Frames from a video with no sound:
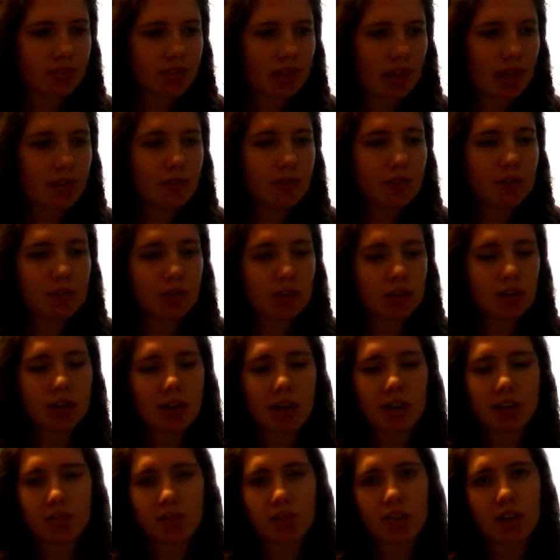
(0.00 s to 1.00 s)
If you do
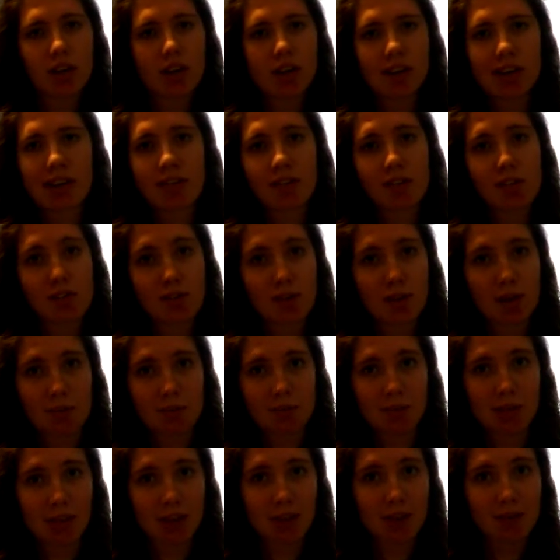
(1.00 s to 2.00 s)
like this video, give it a
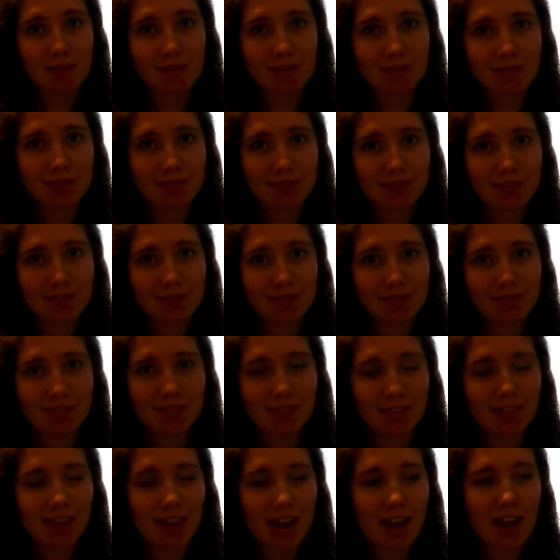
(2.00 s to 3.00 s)
thumbs up.
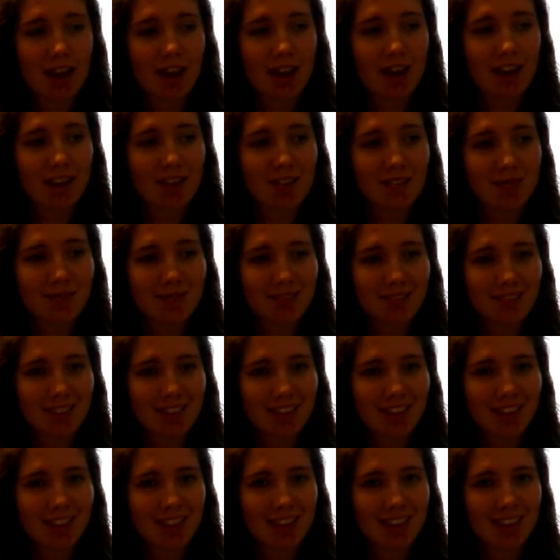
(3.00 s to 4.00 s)

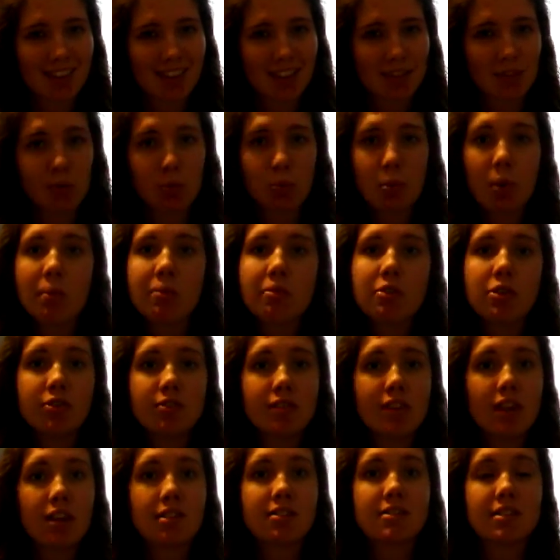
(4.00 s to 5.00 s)
If you want more
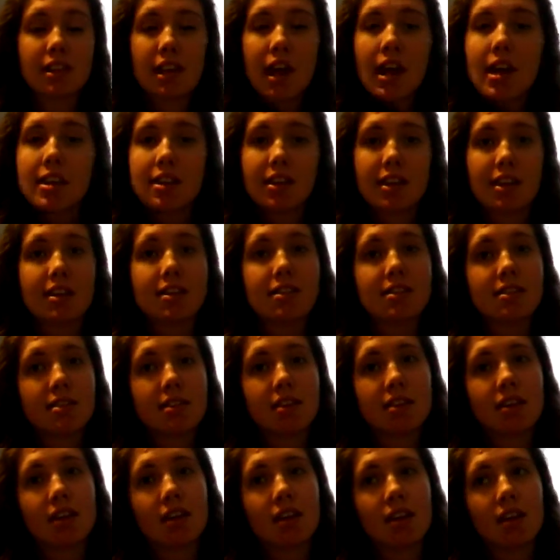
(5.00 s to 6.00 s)
videos like this,
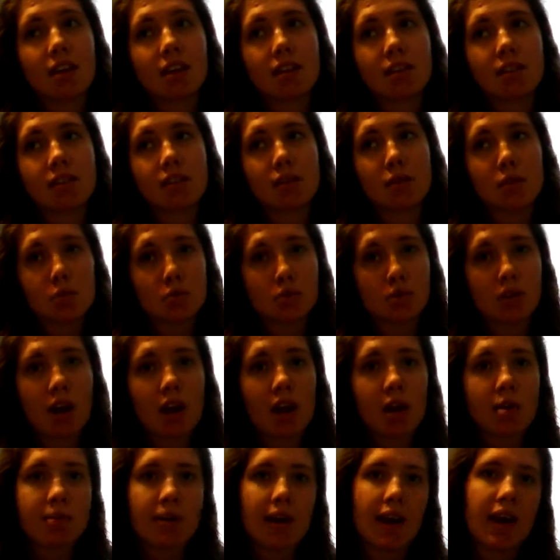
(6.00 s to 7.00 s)

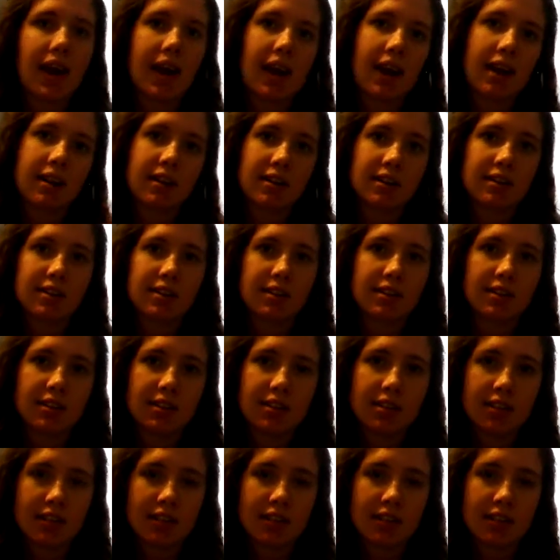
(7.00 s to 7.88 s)
subscribe and